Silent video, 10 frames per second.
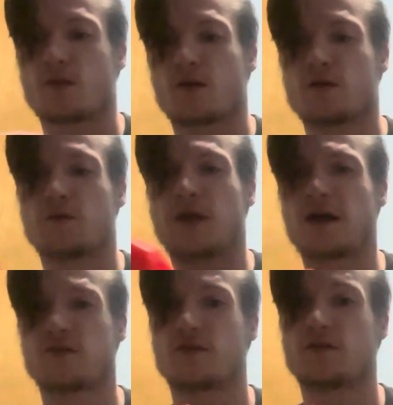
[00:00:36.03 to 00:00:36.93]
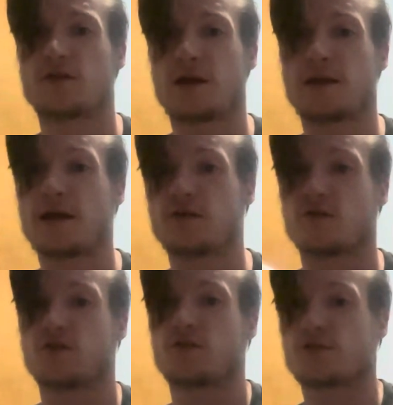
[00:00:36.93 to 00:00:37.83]
the blaster and then
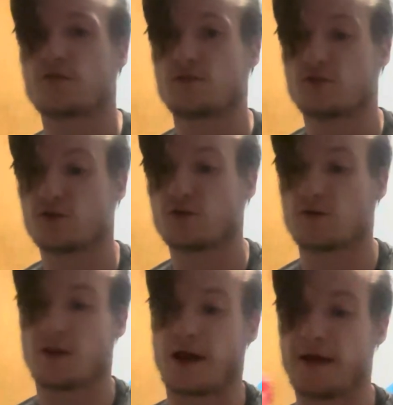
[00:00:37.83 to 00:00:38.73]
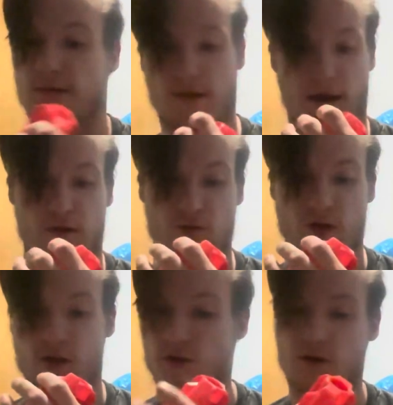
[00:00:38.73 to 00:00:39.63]
just do like that.
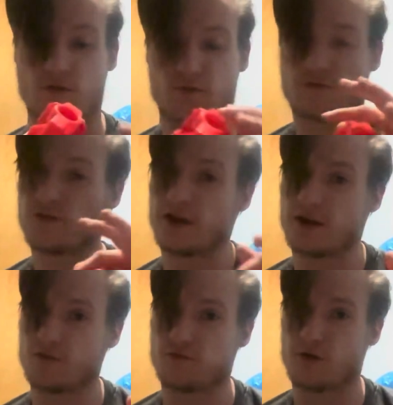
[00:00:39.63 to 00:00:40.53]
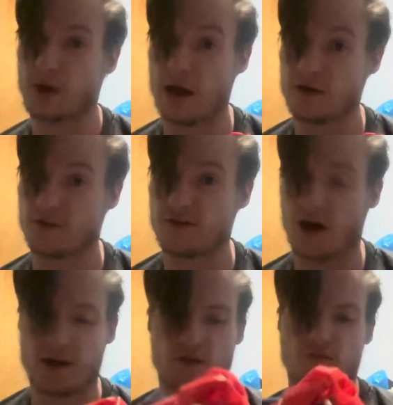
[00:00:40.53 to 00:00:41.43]
You can feed in from any
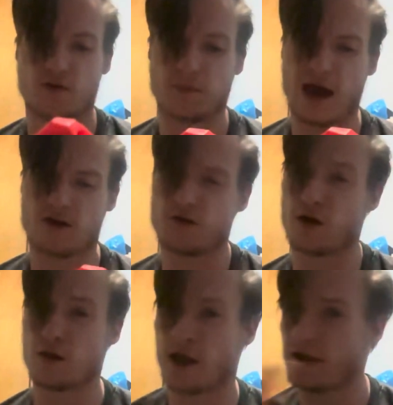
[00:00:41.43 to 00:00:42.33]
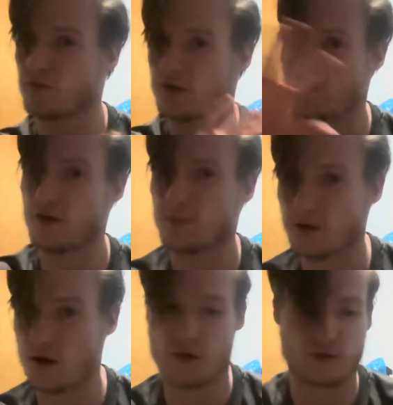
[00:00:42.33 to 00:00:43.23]
side, doesn't matter, unlike with some
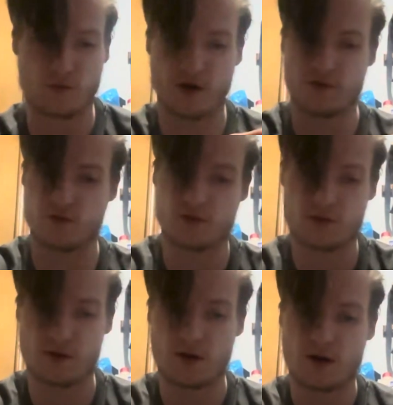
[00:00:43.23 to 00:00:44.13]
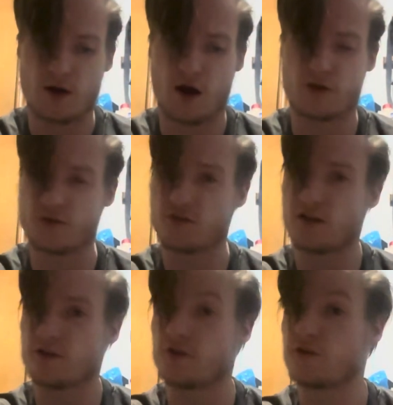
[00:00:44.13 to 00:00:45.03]
other
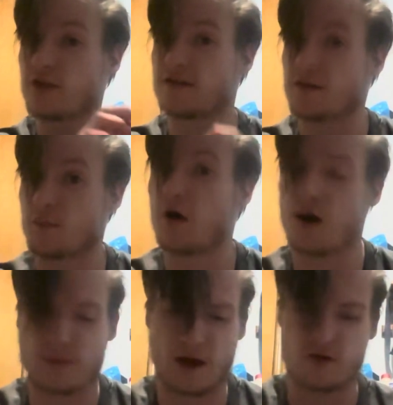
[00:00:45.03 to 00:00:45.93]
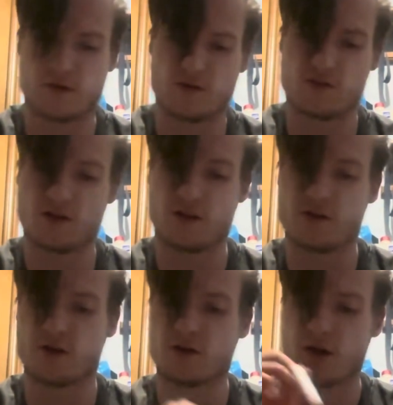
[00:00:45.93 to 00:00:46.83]
cylinders that didn't pop out of this
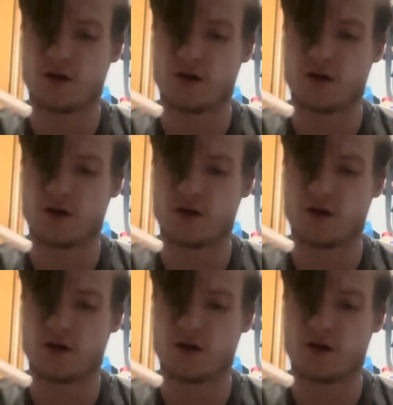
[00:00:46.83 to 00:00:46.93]
cylinder.